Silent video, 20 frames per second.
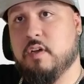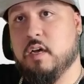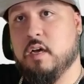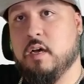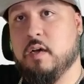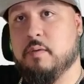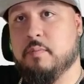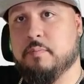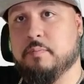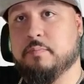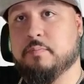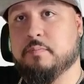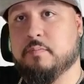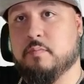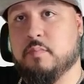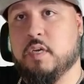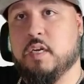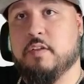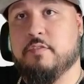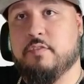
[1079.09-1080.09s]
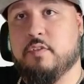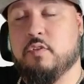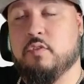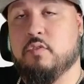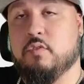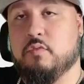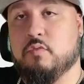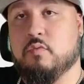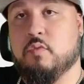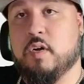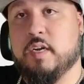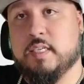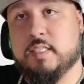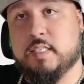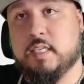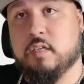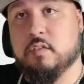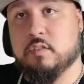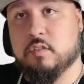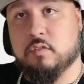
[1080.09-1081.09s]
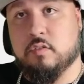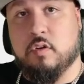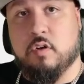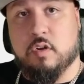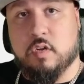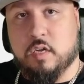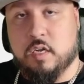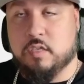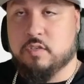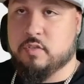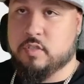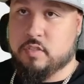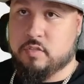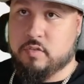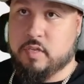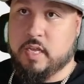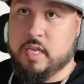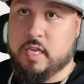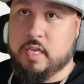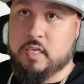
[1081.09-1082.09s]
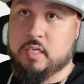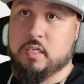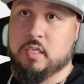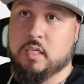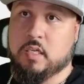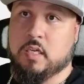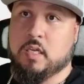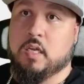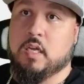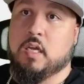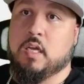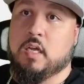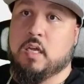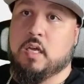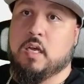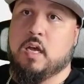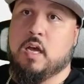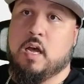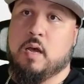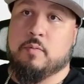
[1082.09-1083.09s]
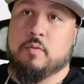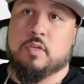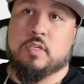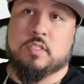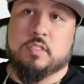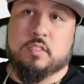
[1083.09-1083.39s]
But if you want to sell to all countries, you can. I'm going to